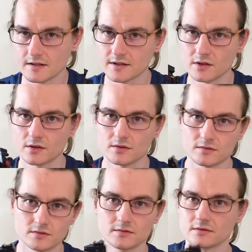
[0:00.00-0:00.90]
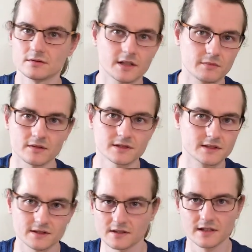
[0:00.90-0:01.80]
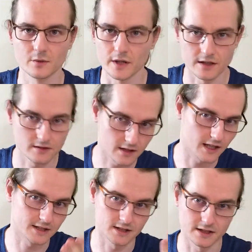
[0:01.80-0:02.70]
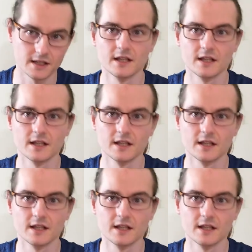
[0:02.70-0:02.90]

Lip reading: So you can mount it anywhere actually